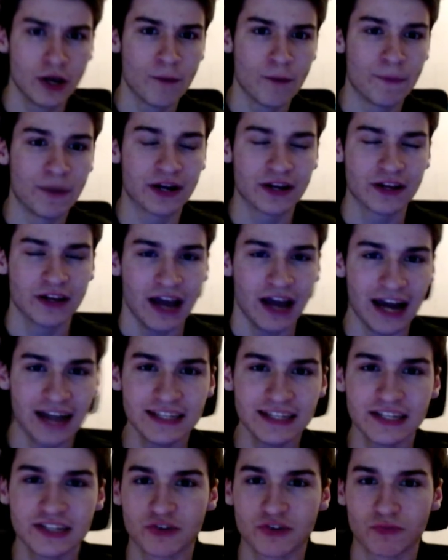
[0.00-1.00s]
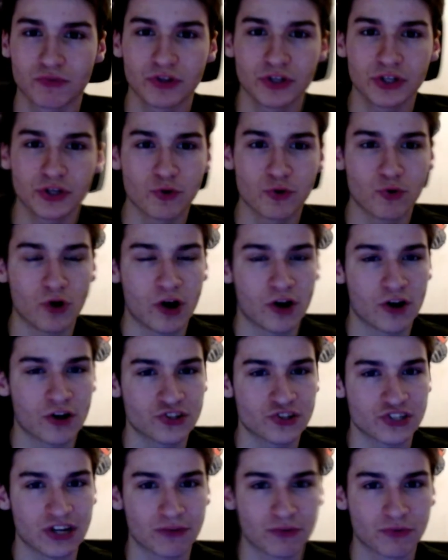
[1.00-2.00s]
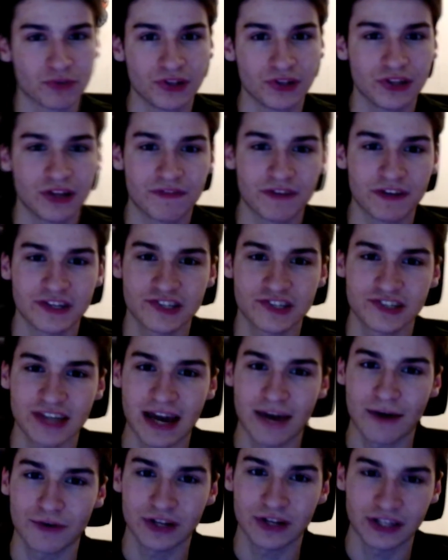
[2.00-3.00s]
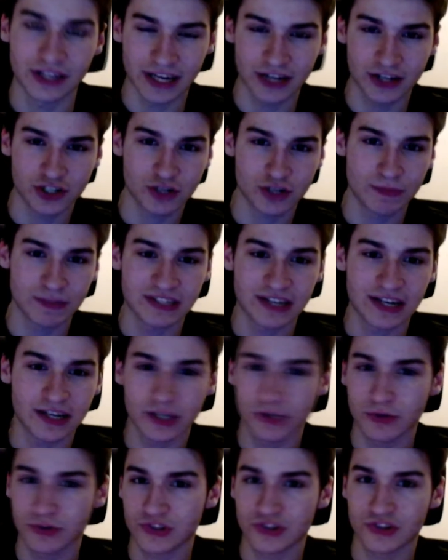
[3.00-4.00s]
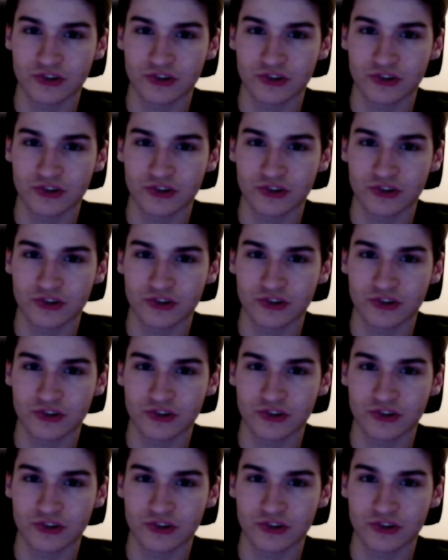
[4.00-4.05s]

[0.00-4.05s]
But I think he's a really cool artist, and I really love his sound and the instruments that he uses.